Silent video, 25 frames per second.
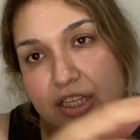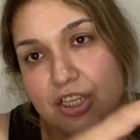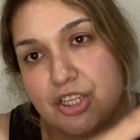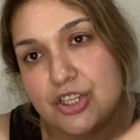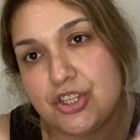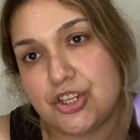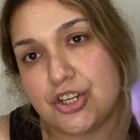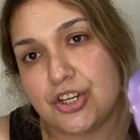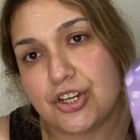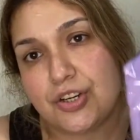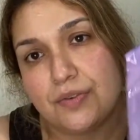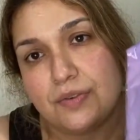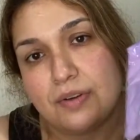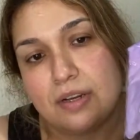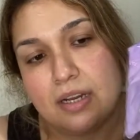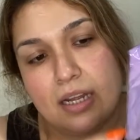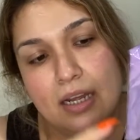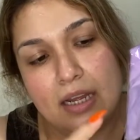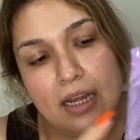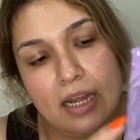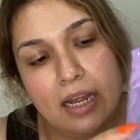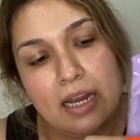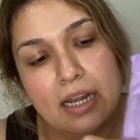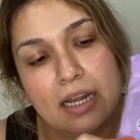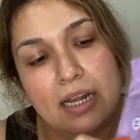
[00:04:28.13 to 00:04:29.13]
t-shirt,
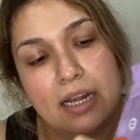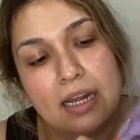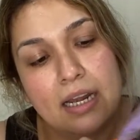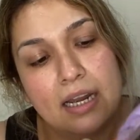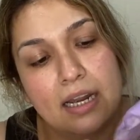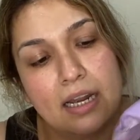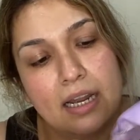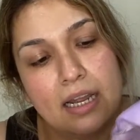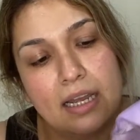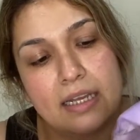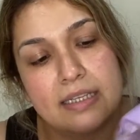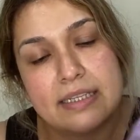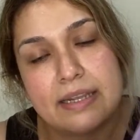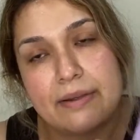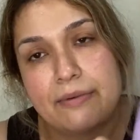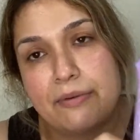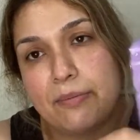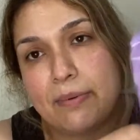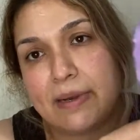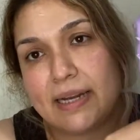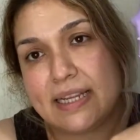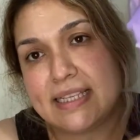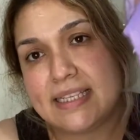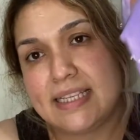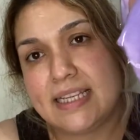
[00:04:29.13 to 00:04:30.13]
and as
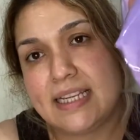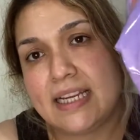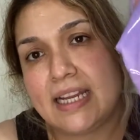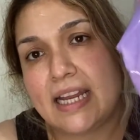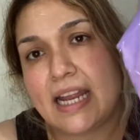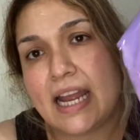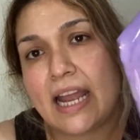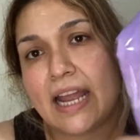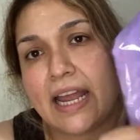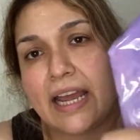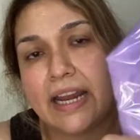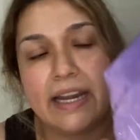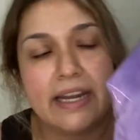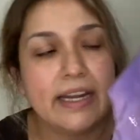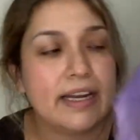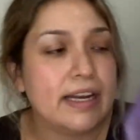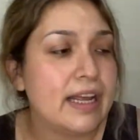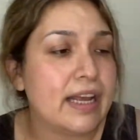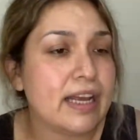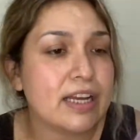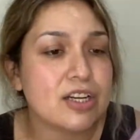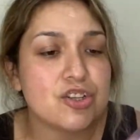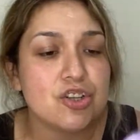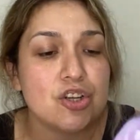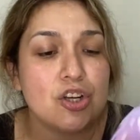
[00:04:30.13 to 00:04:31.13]
everybody's seen it, I got it in an
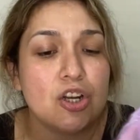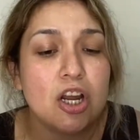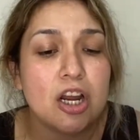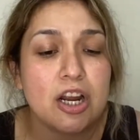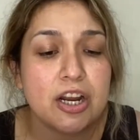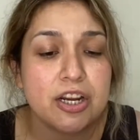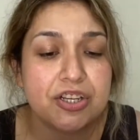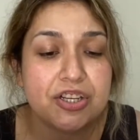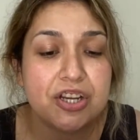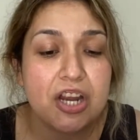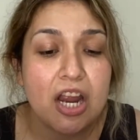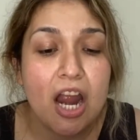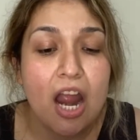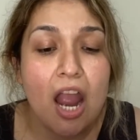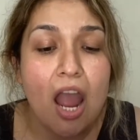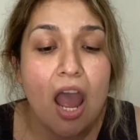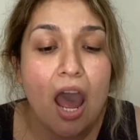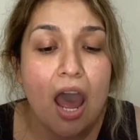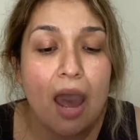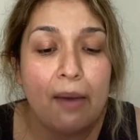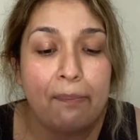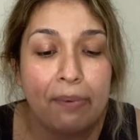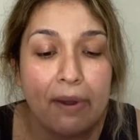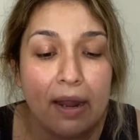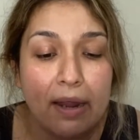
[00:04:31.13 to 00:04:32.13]
extra large.
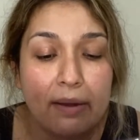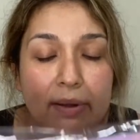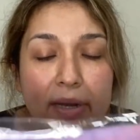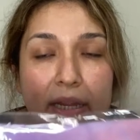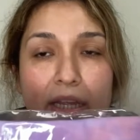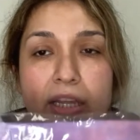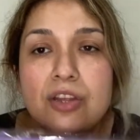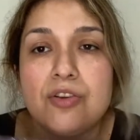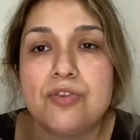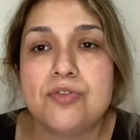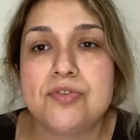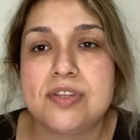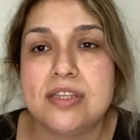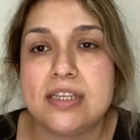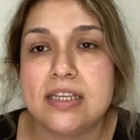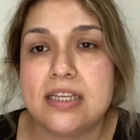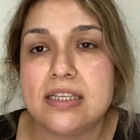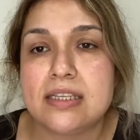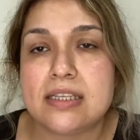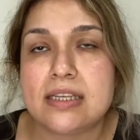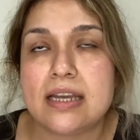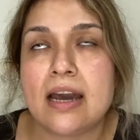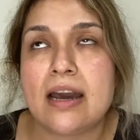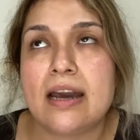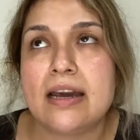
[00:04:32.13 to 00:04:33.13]
I probably use
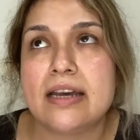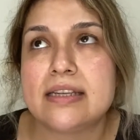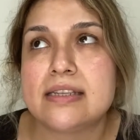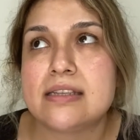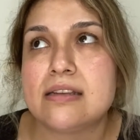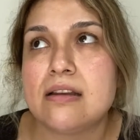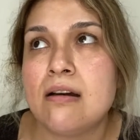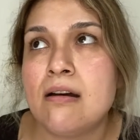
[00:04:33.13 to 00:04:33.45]
this as